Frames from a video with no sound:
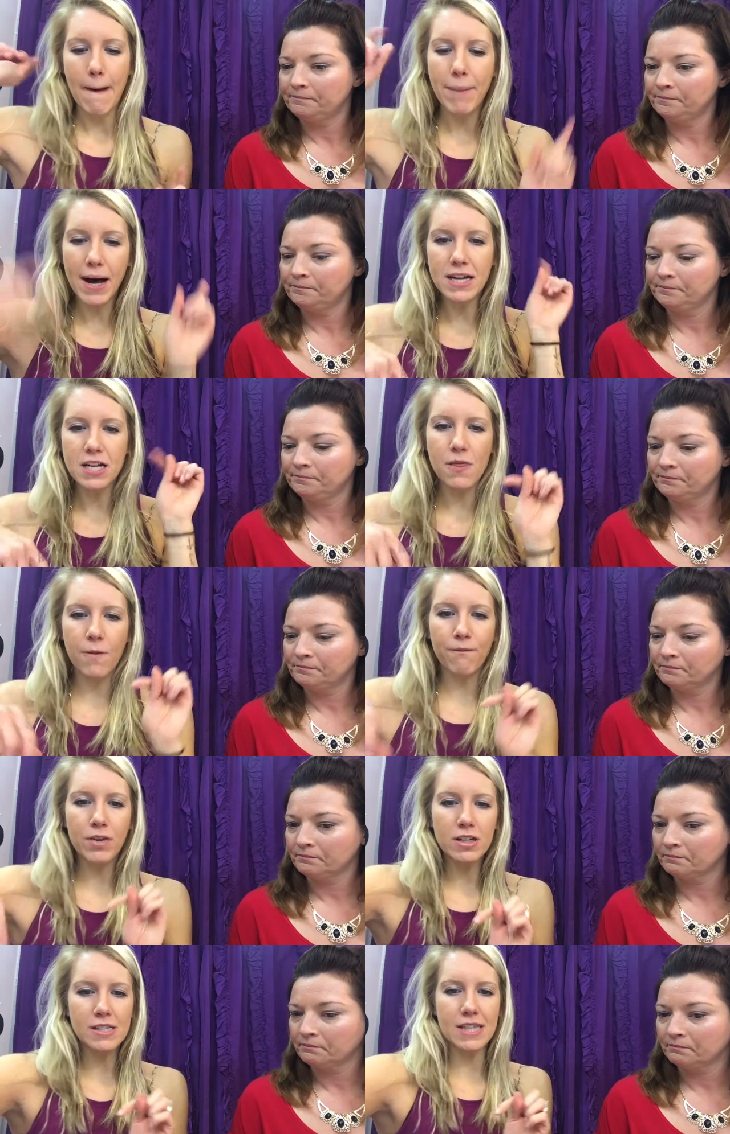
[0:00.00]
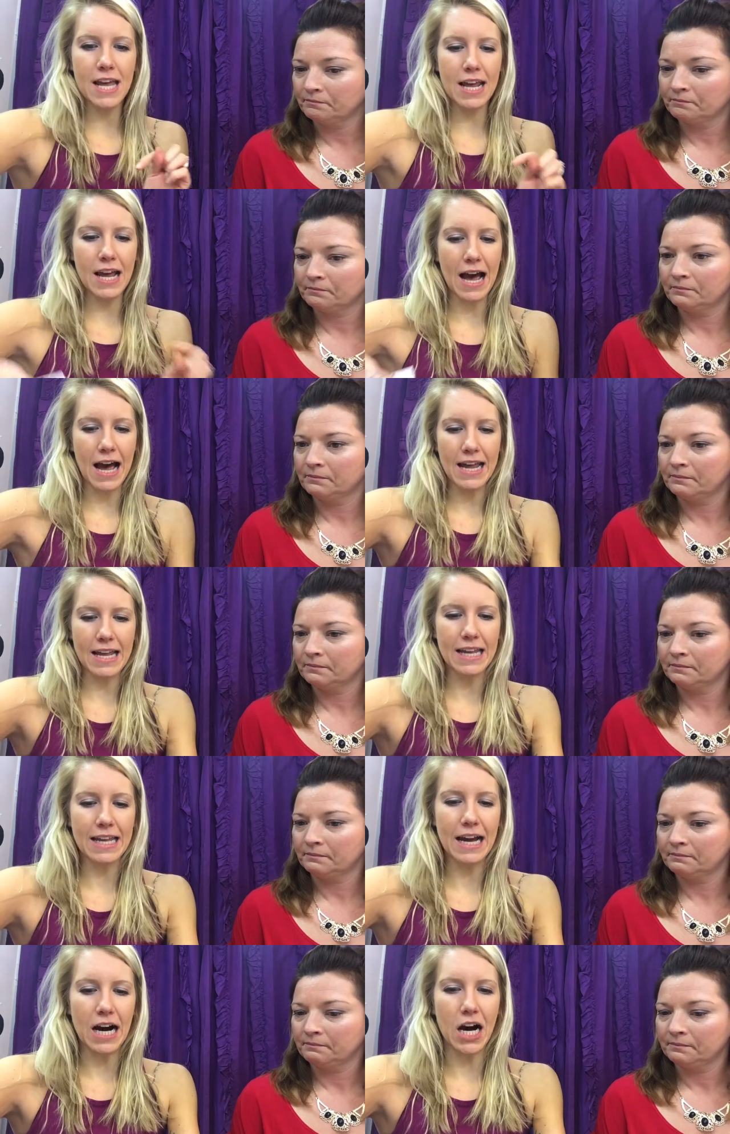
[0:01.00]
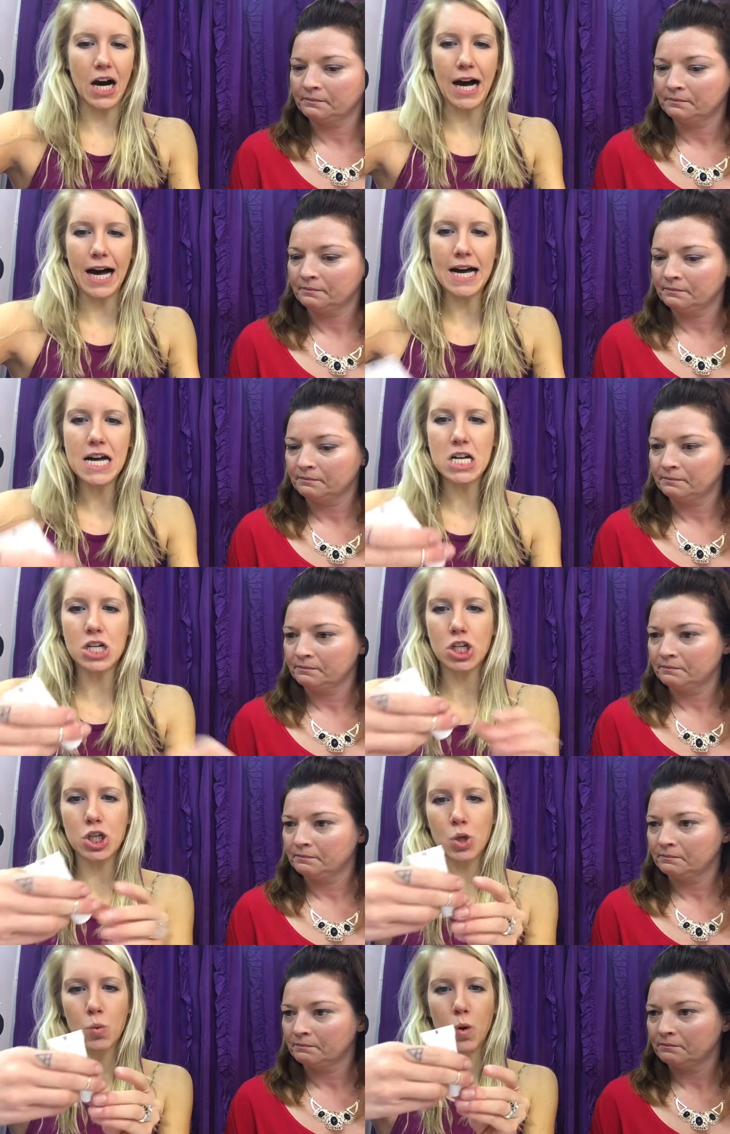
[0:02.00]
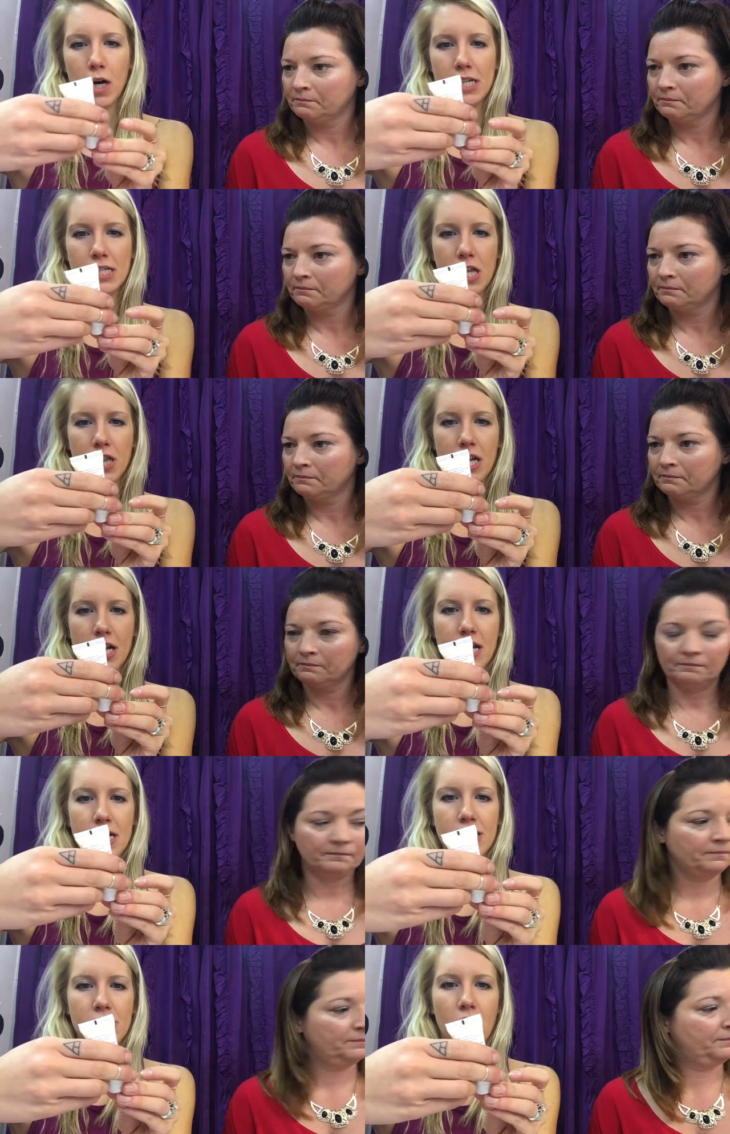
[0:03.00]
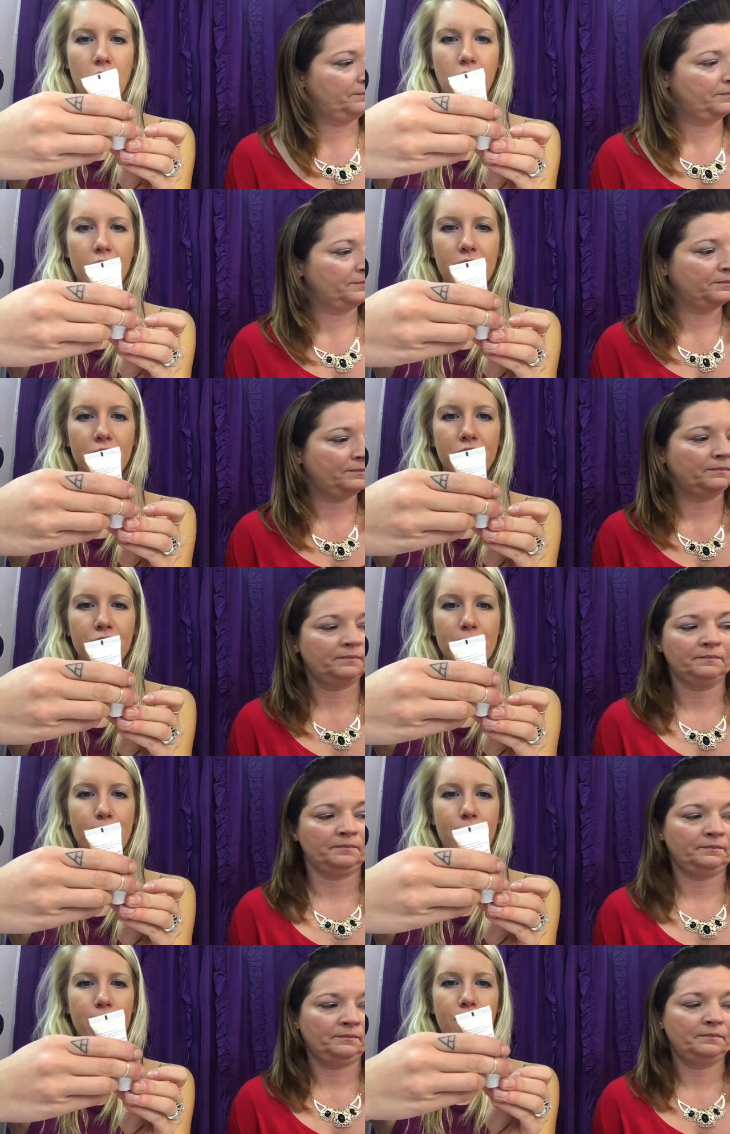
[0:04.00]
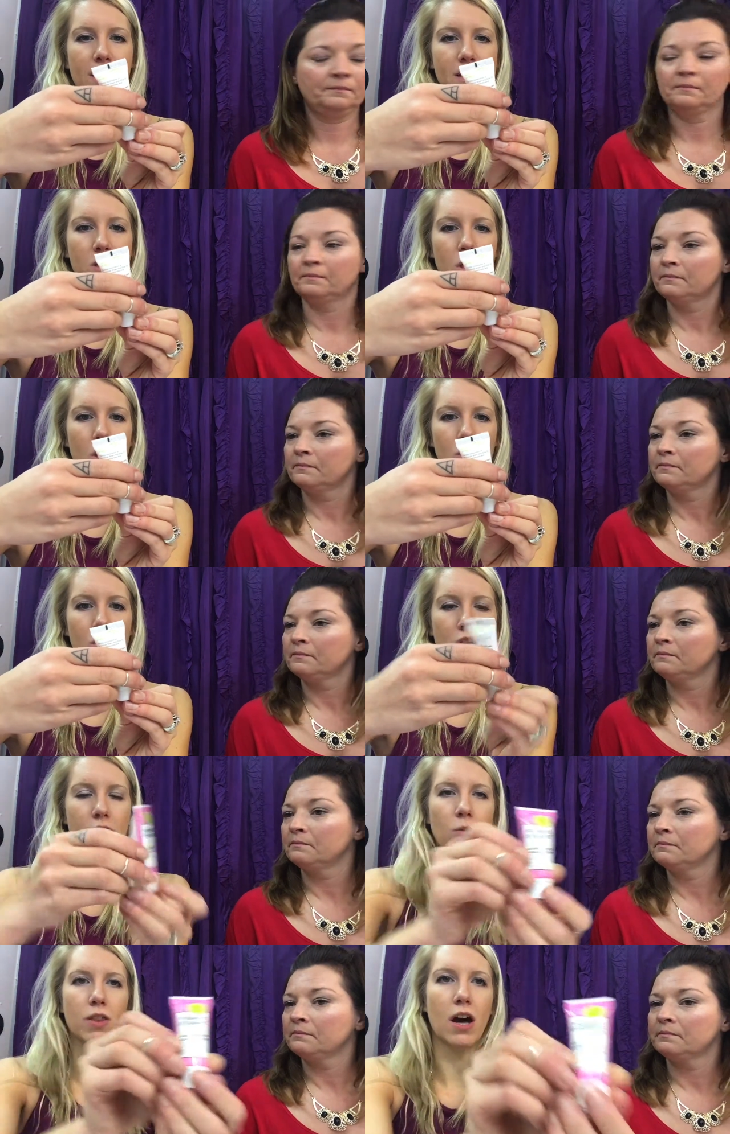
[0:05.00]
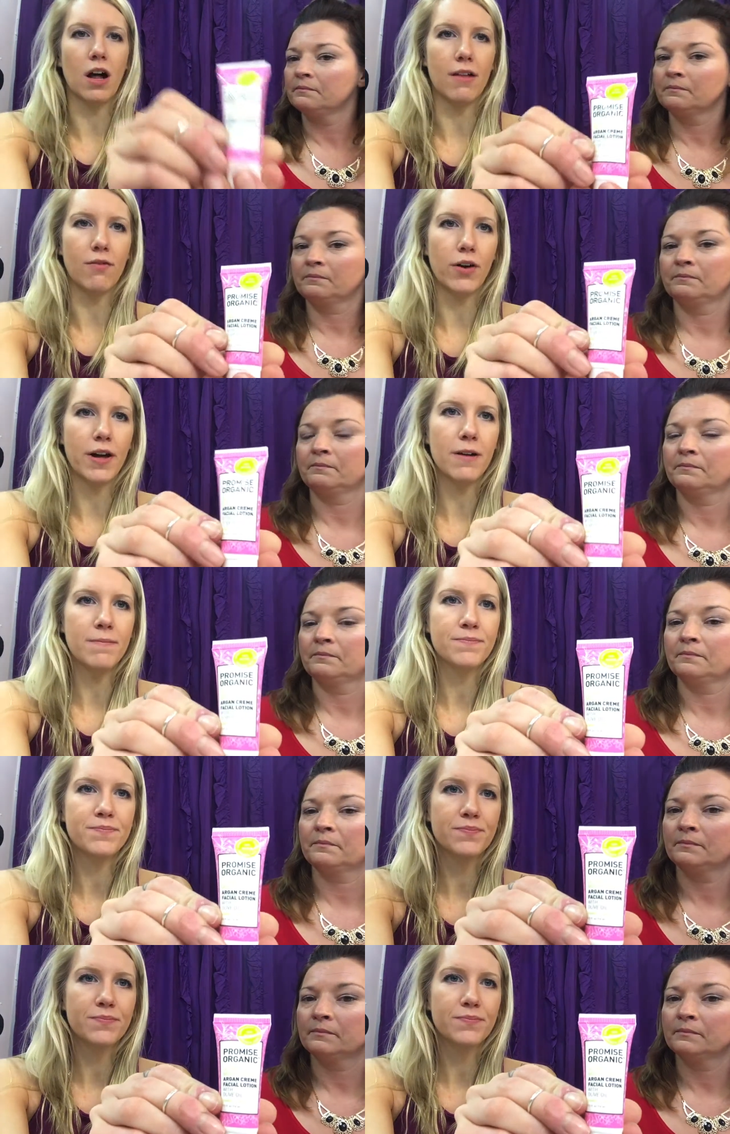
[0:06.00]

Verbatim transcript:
Speaker 1: But the first thing I got was this Argan Cream Face Lotion with olive oil.